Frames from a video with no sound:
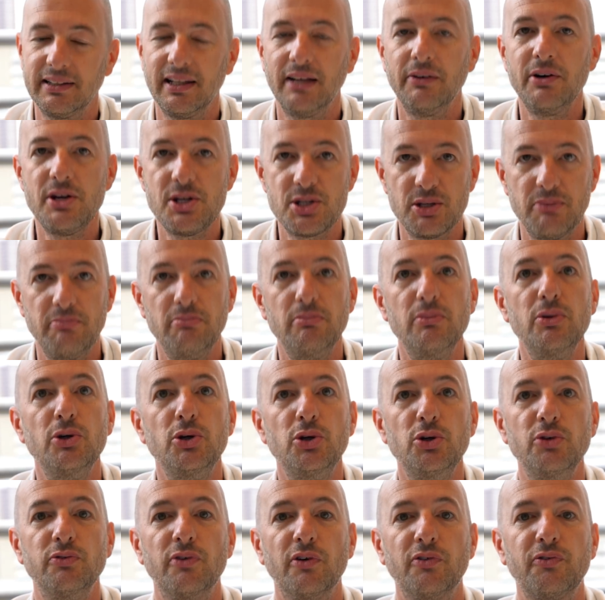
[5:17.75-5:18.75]
There is a
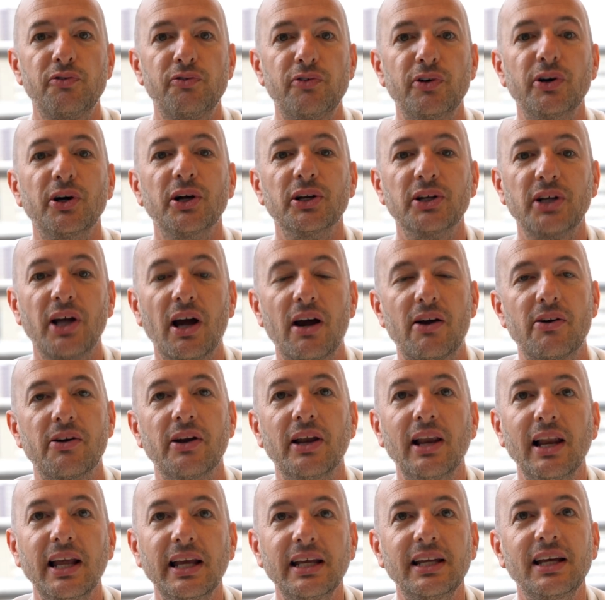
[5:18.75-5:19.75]
move afoot
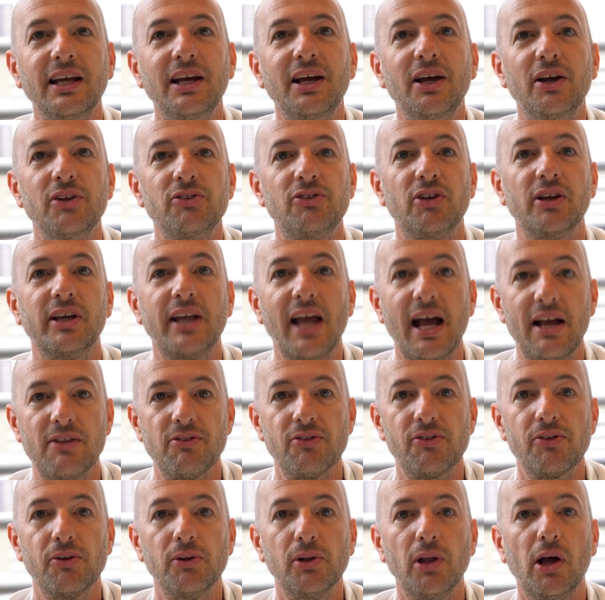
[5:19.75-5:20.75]
currently to
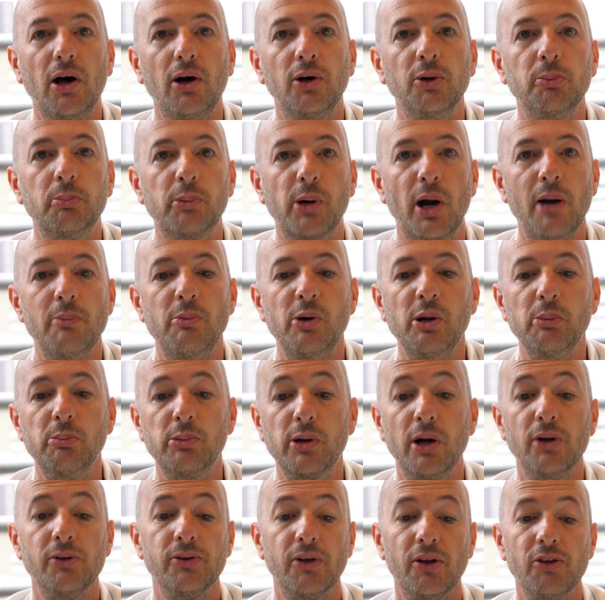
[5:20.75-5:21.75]
cancel the whole primary
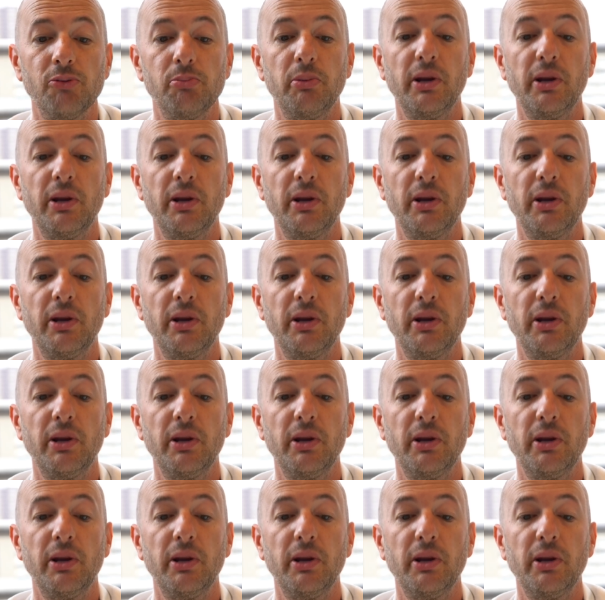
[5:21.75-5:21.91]
process.